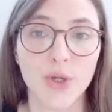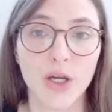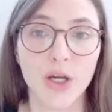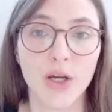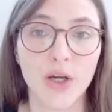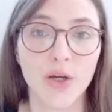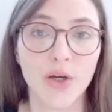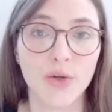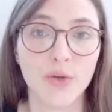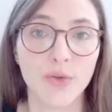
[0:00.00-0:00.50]

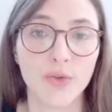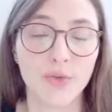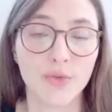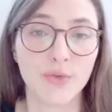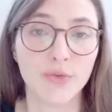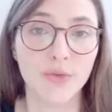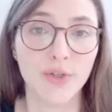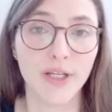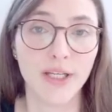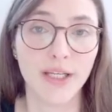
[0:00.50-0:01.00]
how
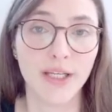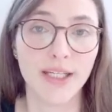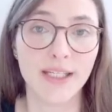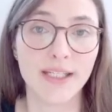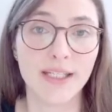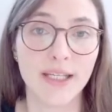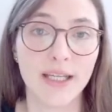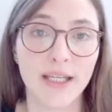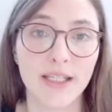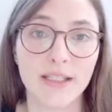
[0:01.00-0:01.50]
great
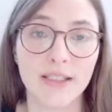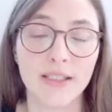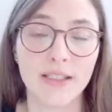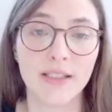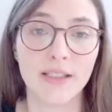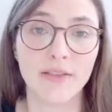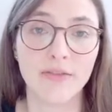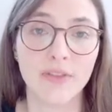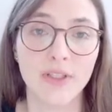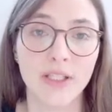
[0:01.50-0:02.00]
Nice
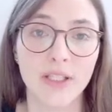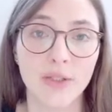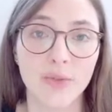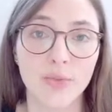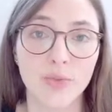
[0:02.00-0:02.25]
DCV